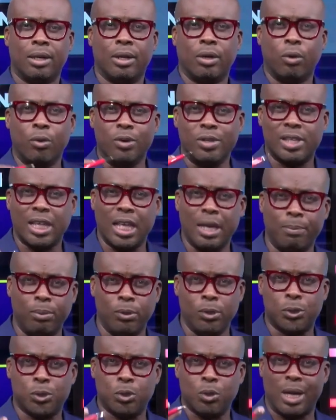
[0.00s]
who is
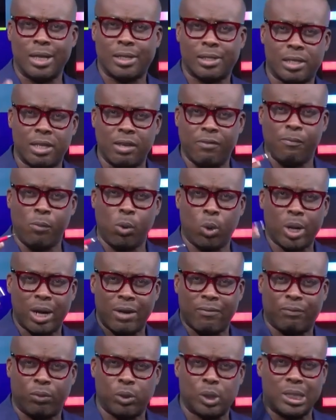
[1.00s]
able to achieve more than
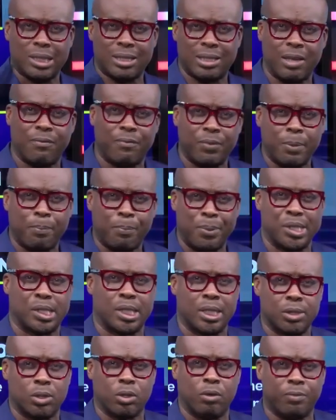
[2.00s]

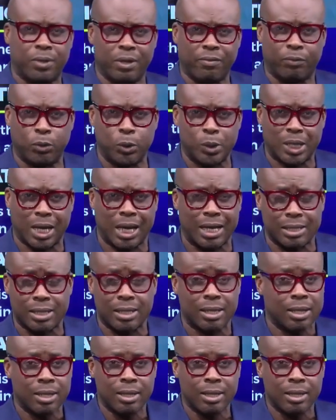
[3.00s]
47% of the votes cast.